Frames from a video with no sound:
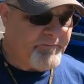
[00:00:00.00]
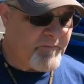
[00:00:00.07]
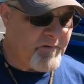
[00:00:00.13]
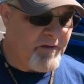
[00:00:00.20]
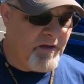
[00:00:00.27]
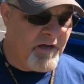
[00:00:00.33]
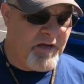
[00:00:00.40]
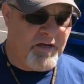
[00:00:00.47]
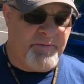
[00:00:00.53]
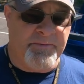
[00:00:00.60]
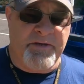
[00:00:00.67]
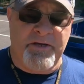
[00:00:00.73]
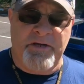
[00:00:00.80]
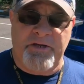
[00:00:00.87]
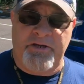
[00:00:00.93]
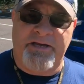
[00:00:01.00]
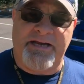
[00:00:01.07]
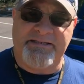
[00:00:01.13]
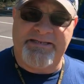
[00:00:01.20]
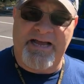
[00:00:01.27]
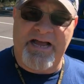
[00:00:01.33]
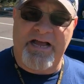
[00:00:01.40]
You
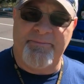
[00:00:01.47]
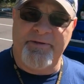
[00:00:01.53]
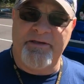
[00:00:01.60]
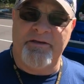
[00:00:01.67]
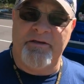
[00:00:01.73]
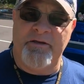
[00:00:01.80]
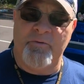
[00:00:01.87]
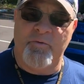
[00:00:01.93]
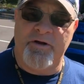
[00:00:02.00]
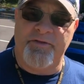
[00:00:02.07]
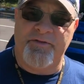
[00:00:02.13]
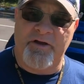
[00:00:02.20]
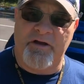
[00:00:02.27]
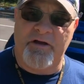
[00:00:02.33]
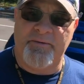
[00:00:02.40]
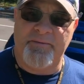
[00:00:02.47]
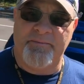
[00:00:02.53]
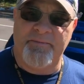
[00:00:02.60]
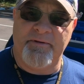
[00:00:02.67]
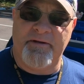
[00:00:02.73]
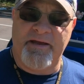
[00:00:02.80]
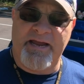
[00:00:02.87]
got Tommy with
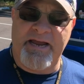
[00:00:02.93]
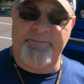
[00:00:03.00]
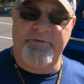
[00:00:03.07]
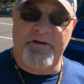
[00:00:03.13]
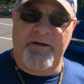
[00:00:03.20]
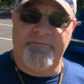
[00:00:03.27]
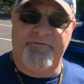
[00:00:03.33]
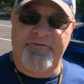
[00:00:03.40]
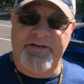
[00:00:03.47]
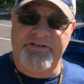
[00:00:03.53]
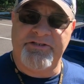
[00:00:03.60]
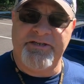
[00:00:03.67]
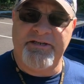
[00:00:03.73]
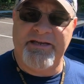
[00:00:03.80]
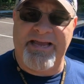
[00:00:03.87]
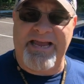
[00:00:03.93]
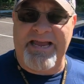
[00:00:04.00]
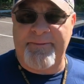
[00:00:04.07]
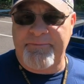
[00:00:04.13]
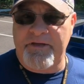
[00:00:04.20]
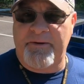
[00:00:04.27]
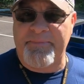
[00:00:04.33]
Amped Up Fishing,
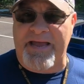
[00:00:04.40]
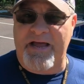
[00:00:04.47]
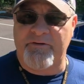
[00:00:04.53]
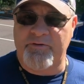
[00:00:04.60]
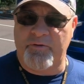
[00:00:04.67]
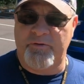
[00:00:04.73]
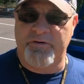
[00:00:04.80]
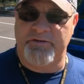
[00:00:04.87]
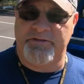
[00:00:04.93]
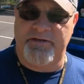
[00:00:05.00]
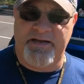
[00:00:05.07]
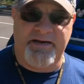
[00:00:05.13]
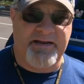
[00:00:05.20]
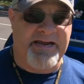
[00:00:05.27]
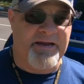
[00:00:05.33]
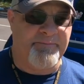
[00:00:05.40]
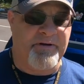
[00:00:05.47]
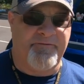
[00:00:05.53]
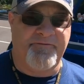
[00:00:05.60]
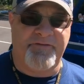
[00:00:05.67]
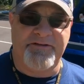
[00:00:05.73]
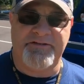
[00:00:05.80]
Amped Up Outdoors, and Amp
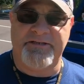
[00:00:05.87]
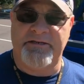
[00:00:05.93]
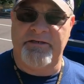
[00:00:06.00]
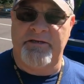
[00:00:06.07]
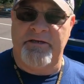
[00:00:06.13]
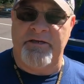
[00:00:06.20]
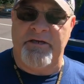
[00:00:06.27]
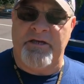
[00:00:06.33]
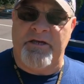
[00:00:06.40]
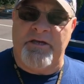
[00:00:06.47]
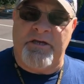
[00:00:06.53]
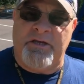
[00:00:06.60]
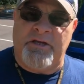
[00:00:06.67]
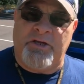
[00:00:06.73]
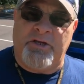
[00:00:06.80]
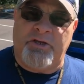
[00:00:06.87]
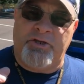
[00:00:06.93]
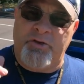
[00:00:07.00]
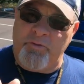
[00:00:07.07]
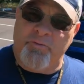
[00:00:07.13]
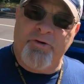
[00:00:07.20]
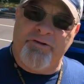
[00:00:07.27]
Up Fishing.
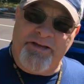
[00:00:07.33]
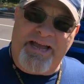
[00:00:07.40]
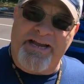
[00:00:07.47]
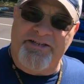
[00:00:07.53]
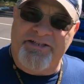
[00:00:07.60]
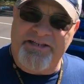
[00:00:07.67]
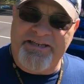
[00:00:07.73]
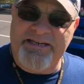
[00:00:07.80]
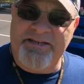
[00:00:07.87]
You really actually need to